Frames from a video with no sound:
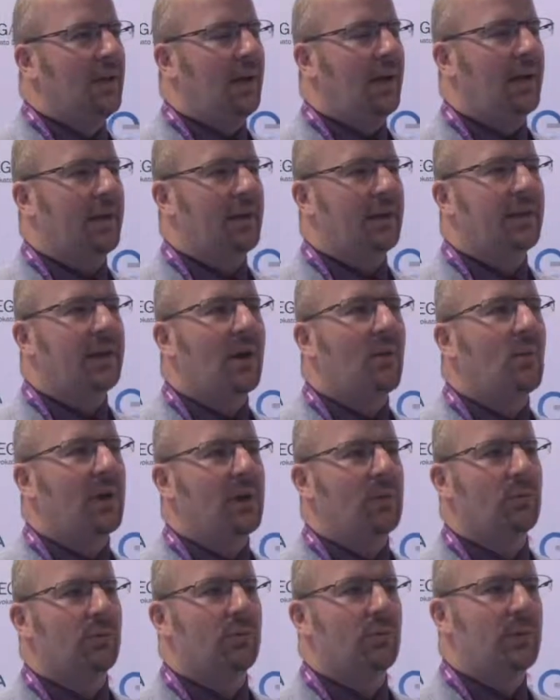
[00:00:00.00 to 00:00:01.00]
and in that
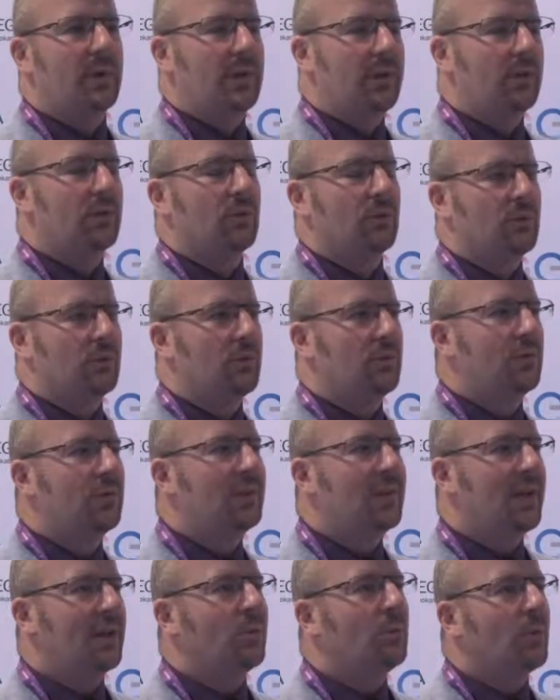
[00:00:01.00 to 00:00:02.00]
way it was really good
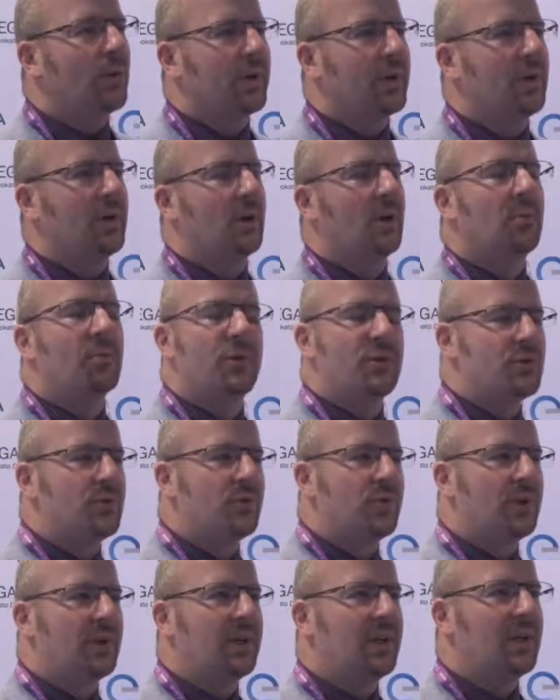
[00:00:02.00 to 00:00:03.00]
networking
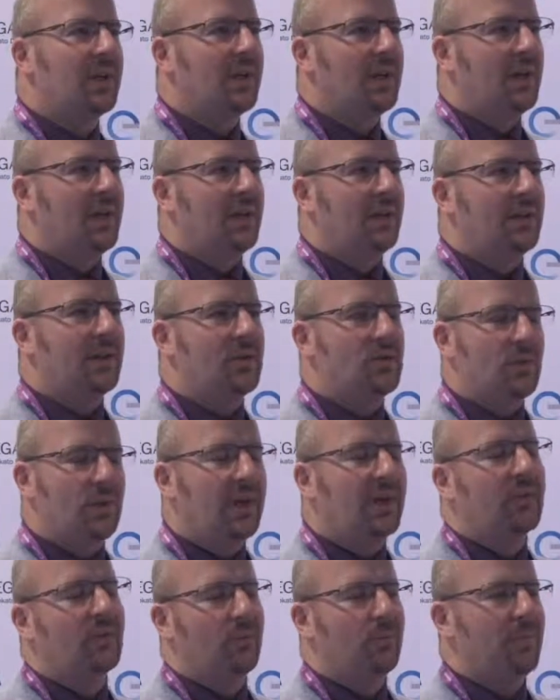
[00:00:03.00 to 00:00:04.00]
opportunity that you
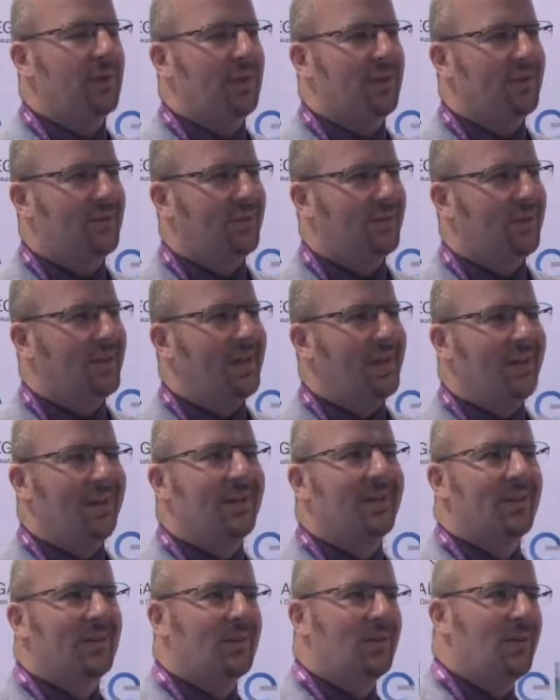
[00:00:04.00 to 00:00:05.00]
get to meet
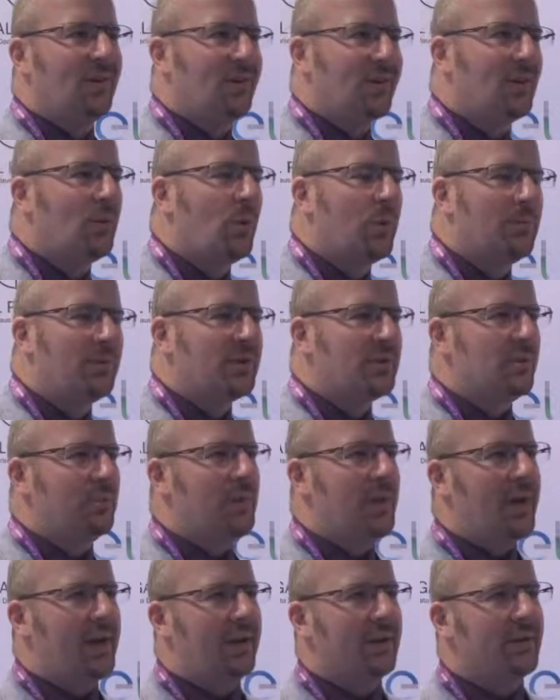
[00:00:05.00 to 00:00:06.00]
the equipment
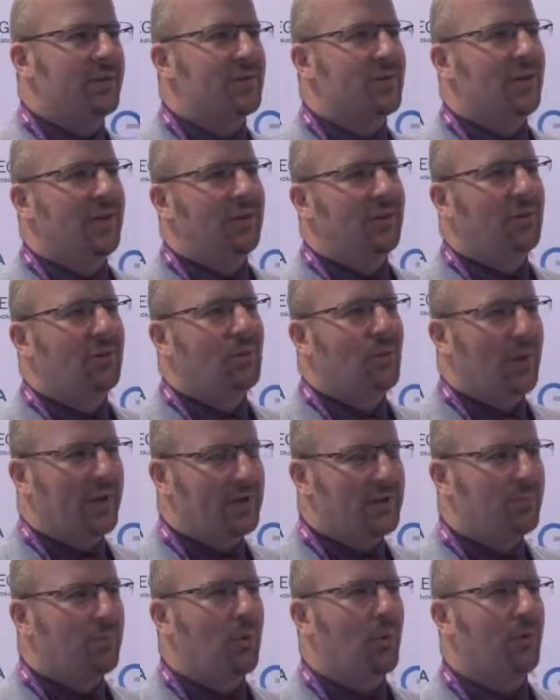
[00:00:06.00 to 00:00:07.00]
suppliers, the
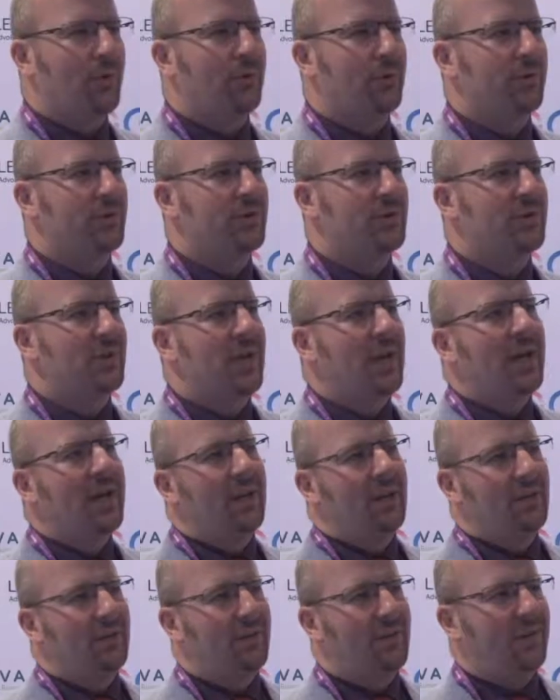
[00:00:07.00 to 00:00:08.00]
transporters,
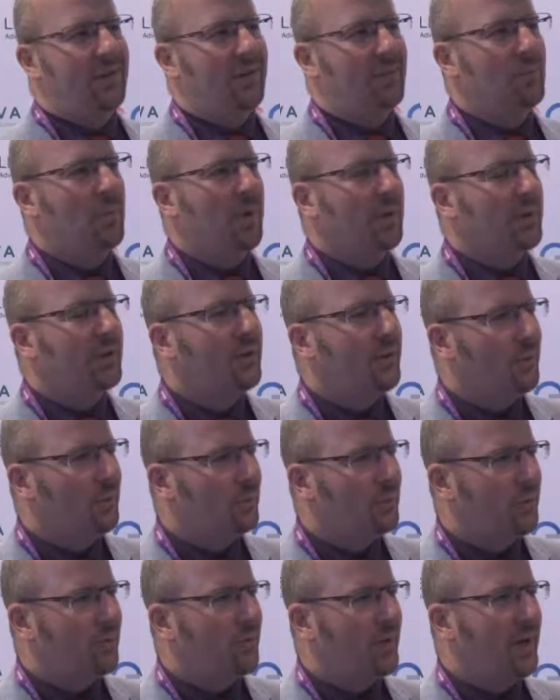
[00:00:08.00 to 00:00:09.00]
the
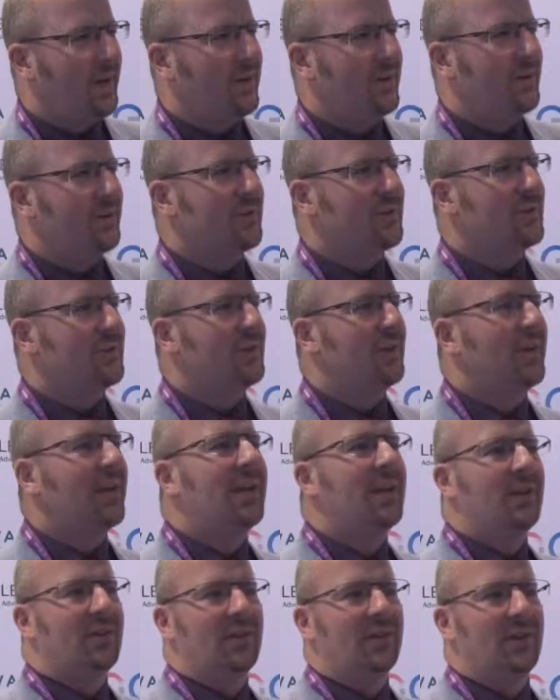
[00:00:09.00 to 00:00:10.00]
molecule providers,
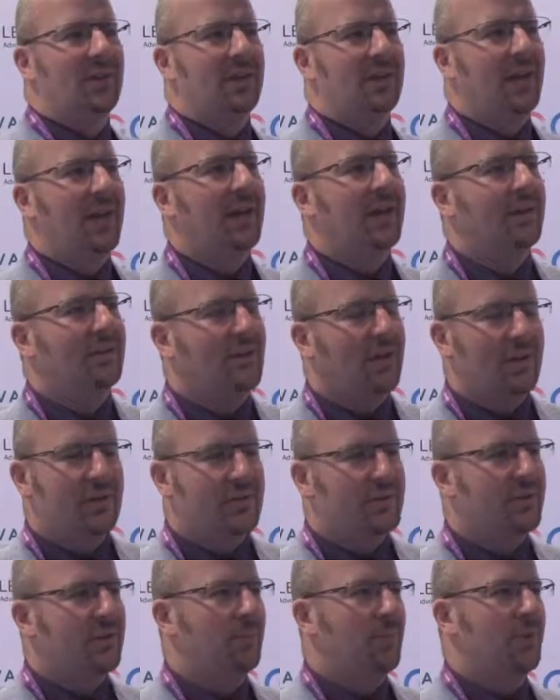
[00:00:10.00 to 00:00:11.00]
the end
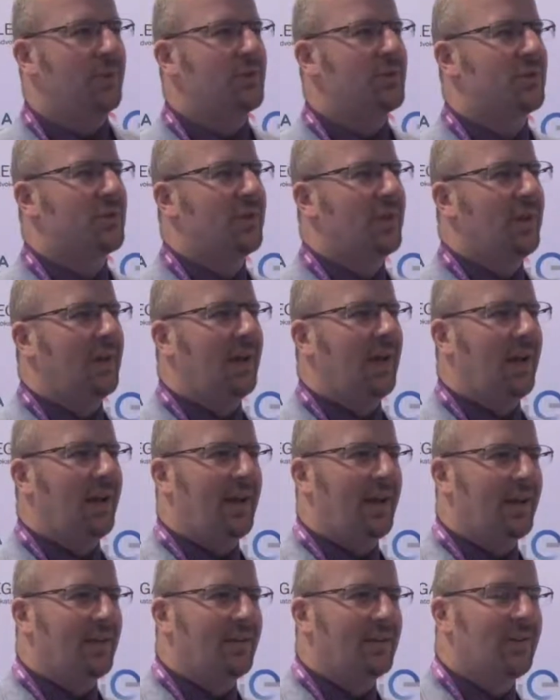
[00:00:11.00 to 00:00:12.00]
customers
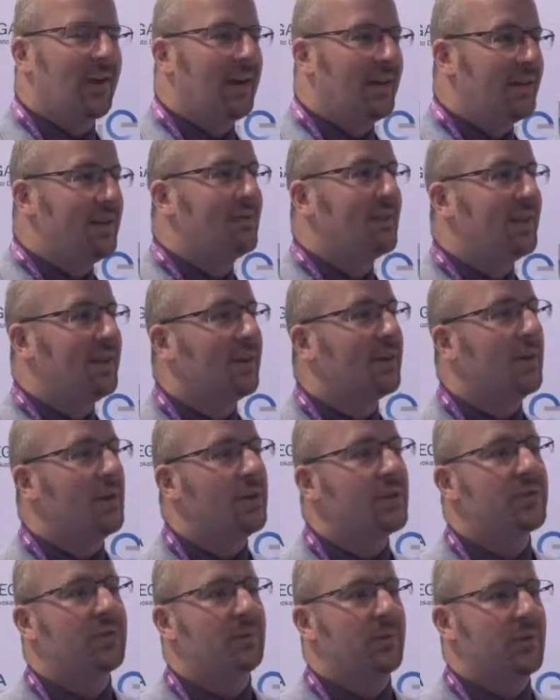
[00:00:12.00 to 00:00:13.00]
and, and even the
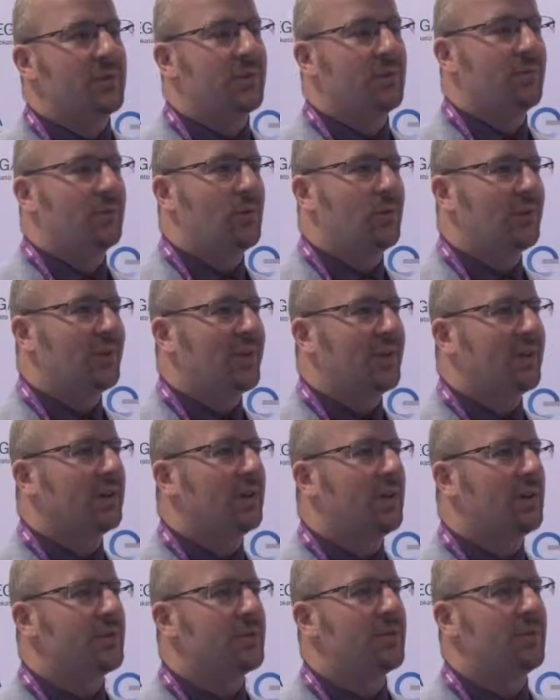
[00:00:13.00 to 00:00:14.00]
customers of those end
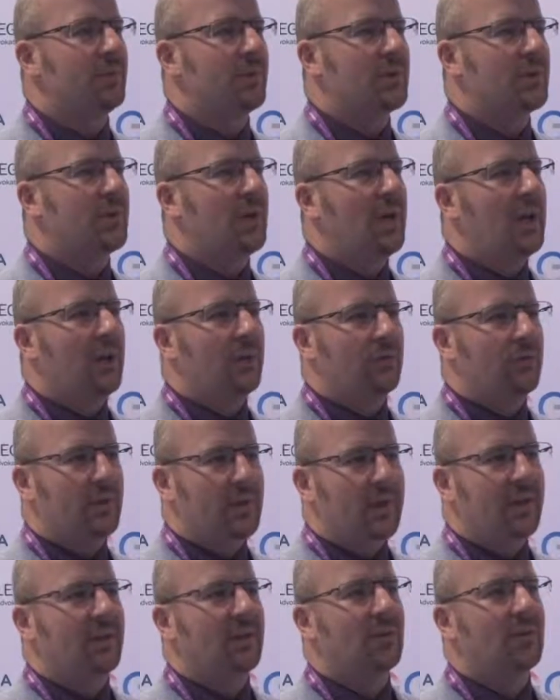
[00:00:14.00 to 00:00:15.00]
customers. So
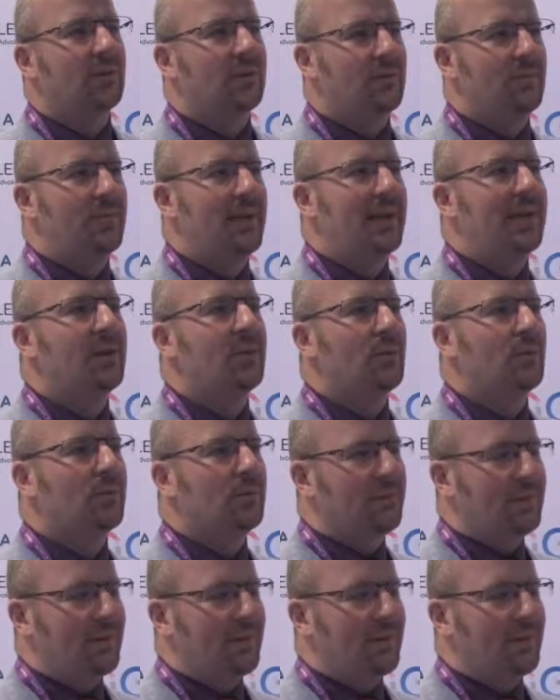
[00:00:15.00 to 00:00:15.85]
then the value